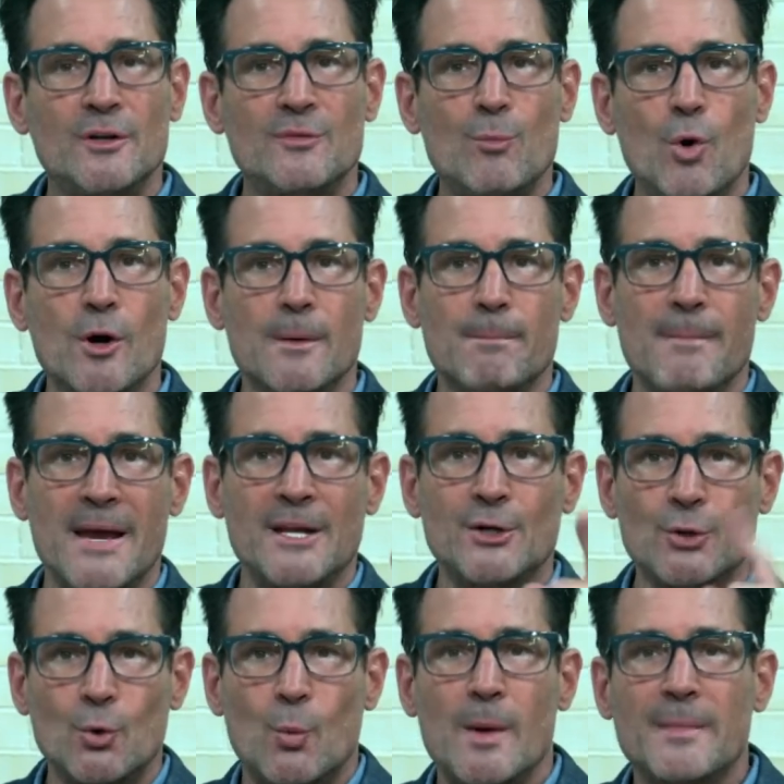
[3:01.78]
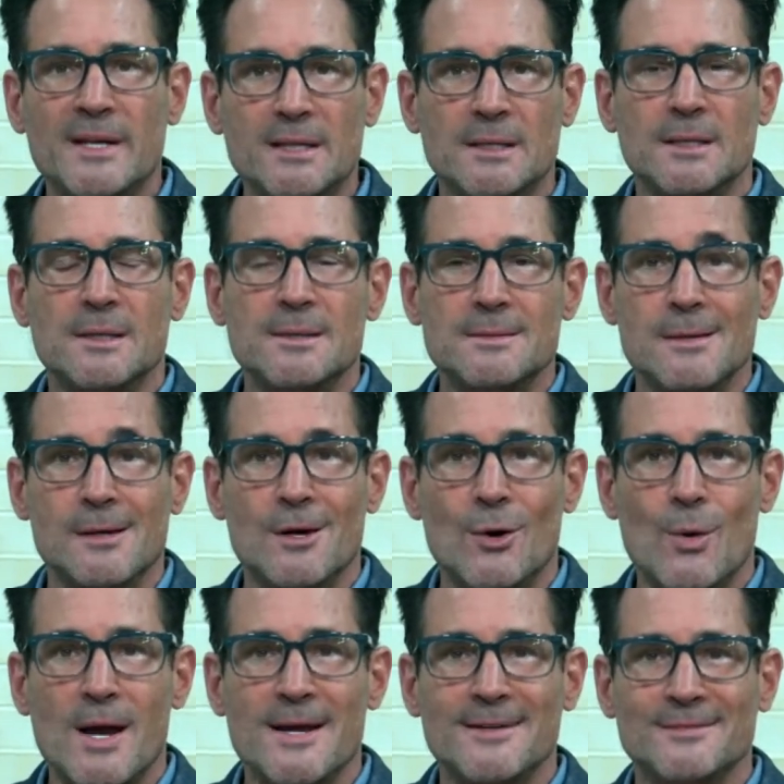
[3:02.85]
more, men or women. Don't go away.